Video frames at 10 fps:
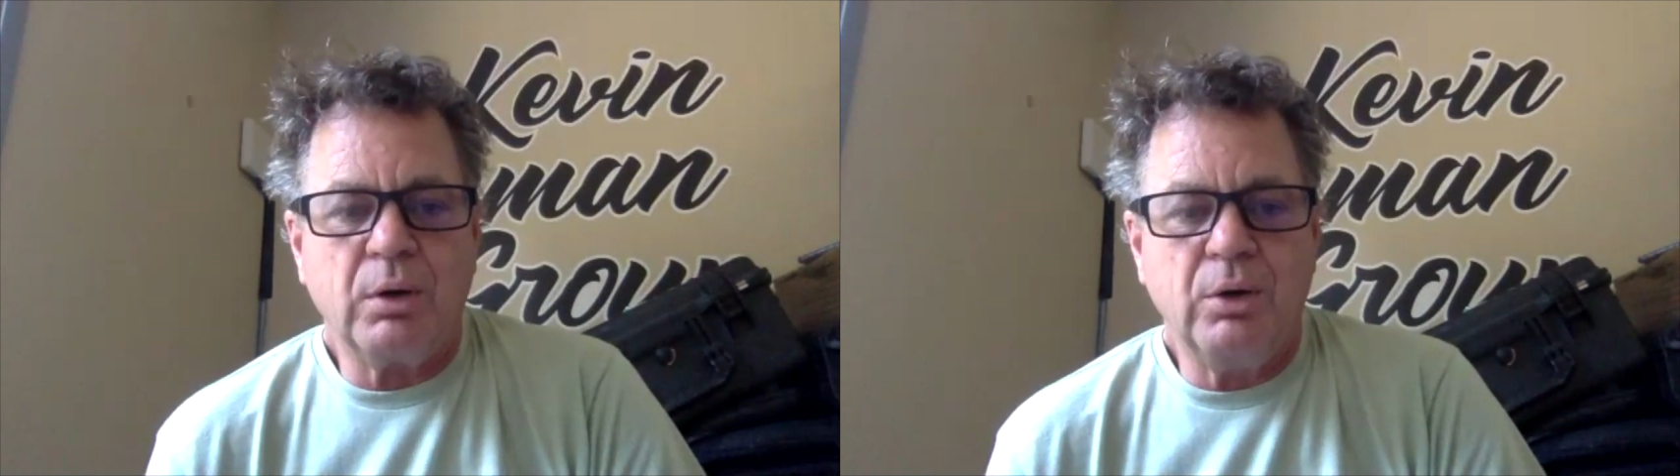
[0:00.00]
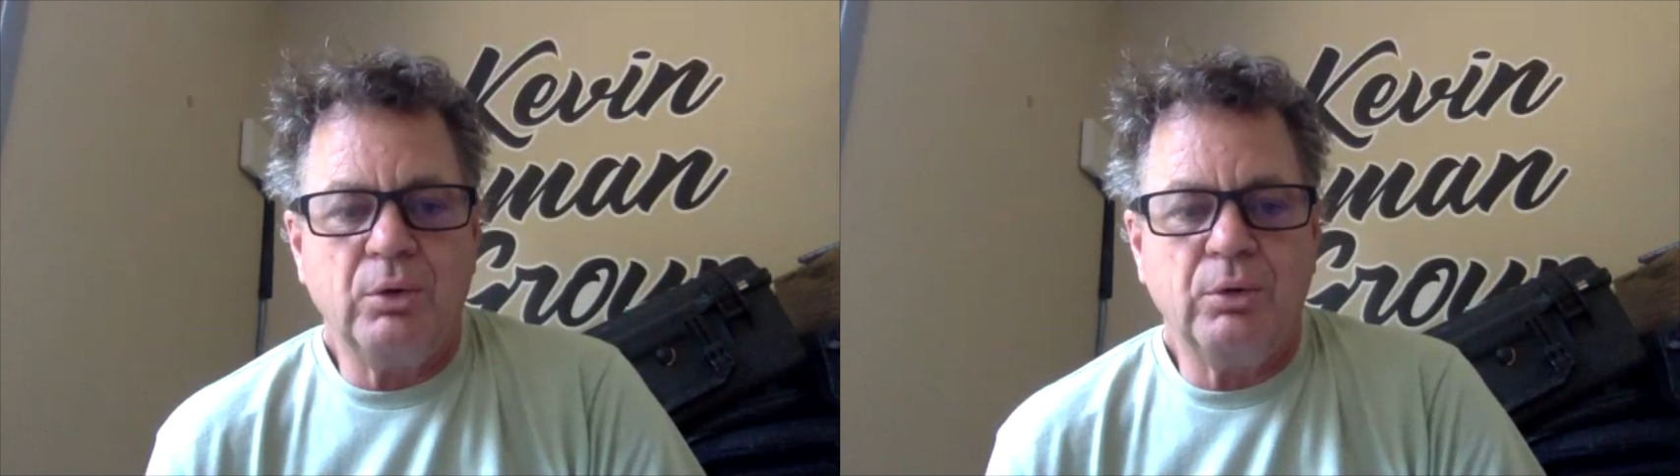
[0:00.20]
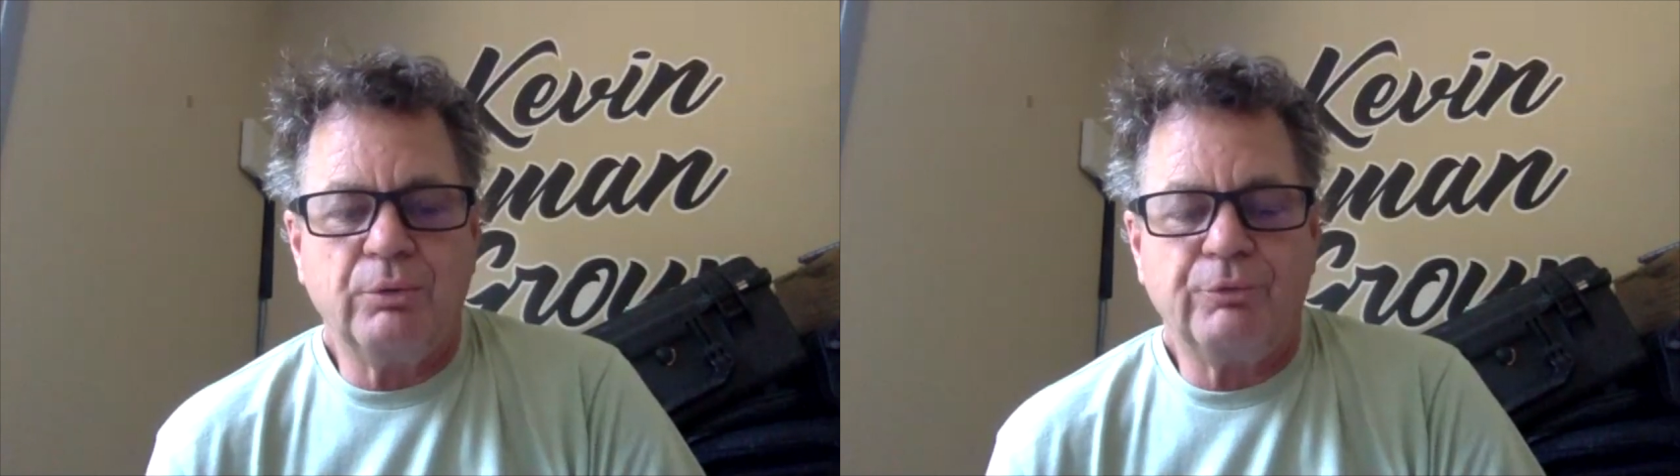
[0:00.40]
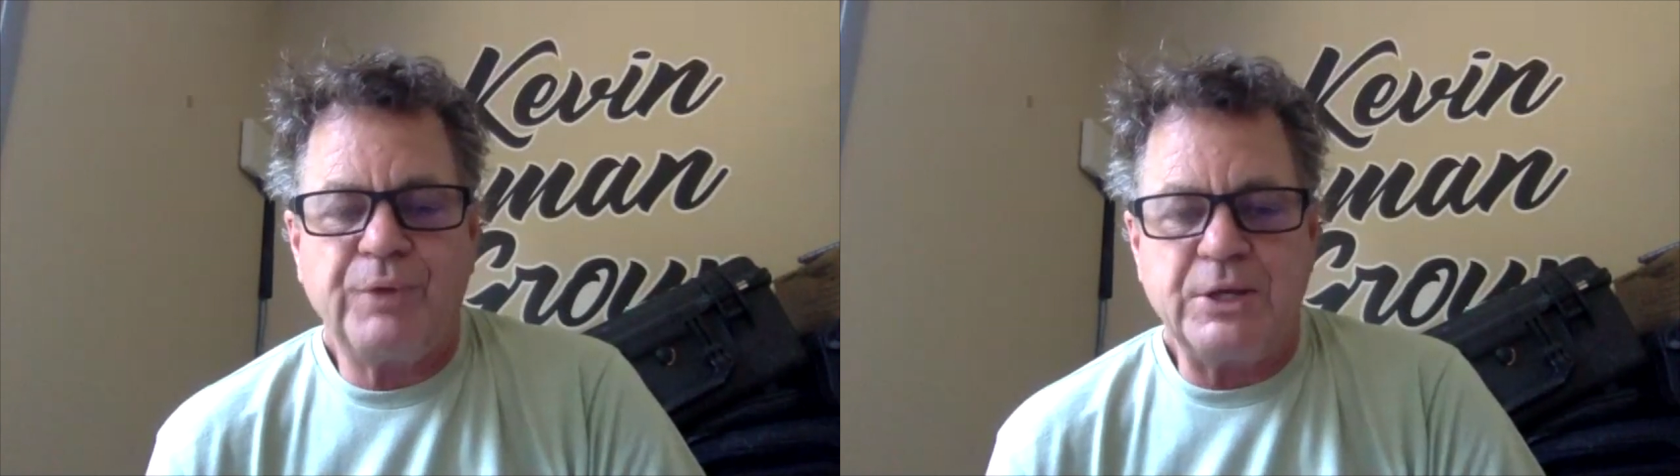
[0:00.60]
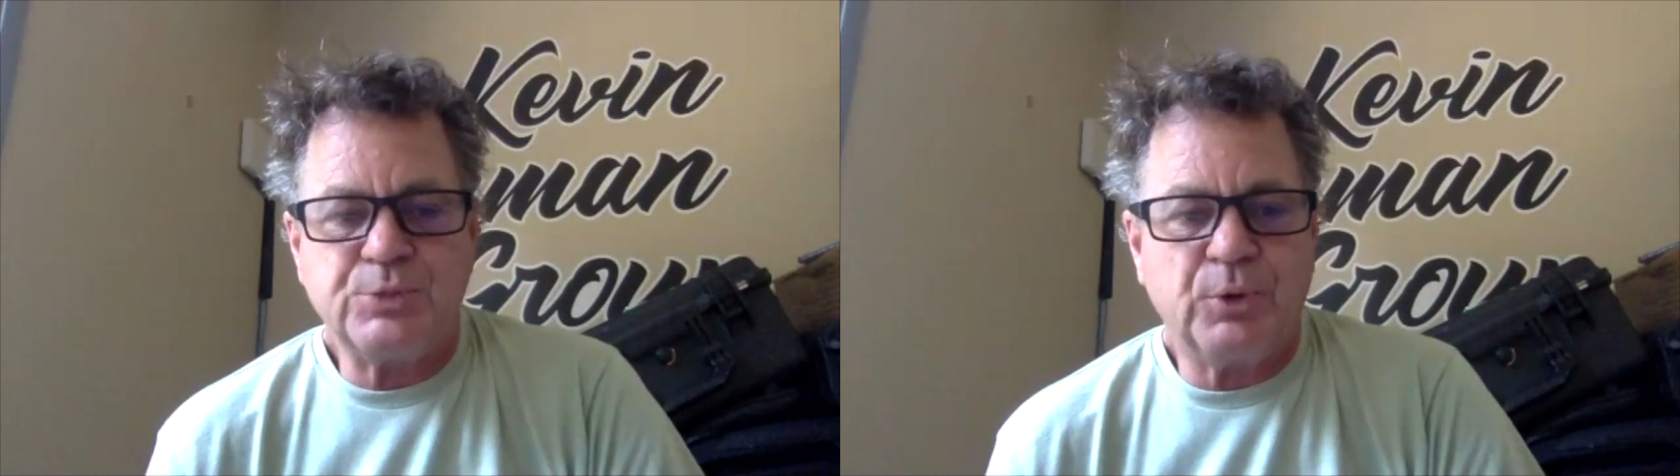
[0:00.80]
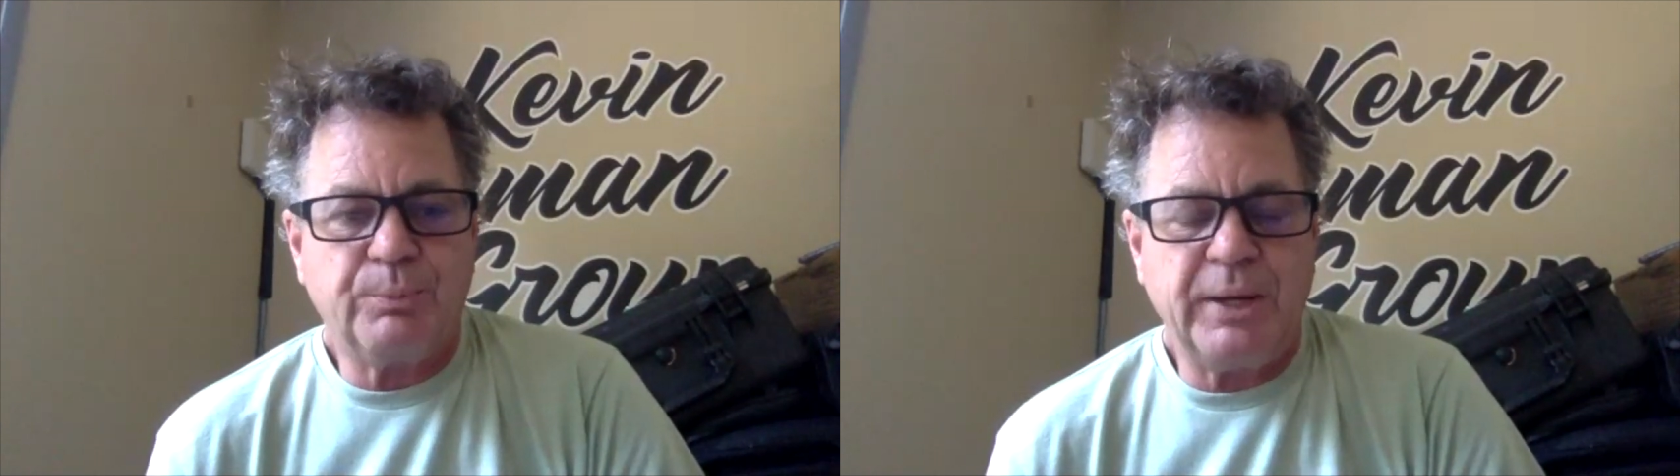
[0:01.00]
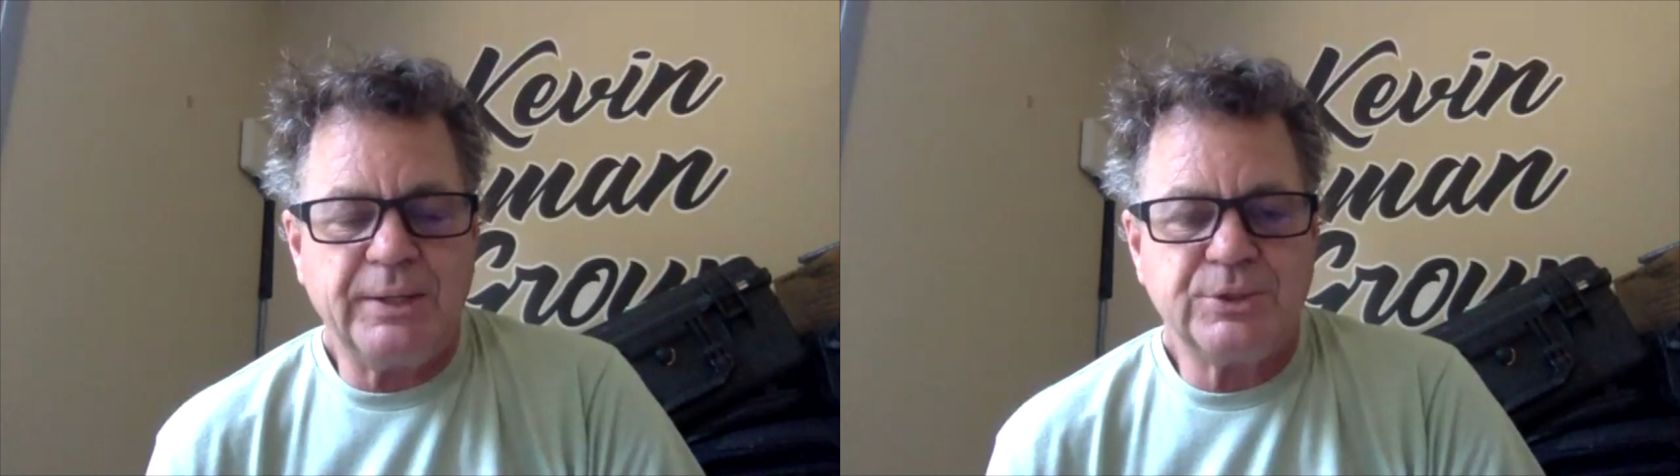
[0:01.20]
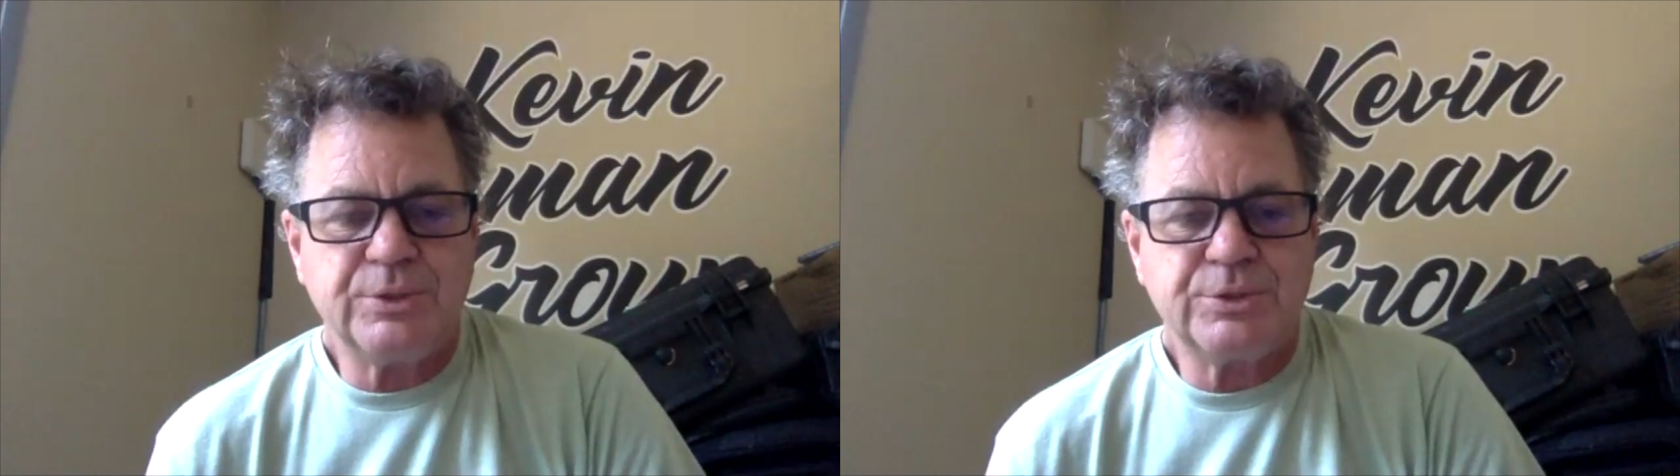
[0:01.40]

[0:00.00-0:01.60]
own Facebook pages.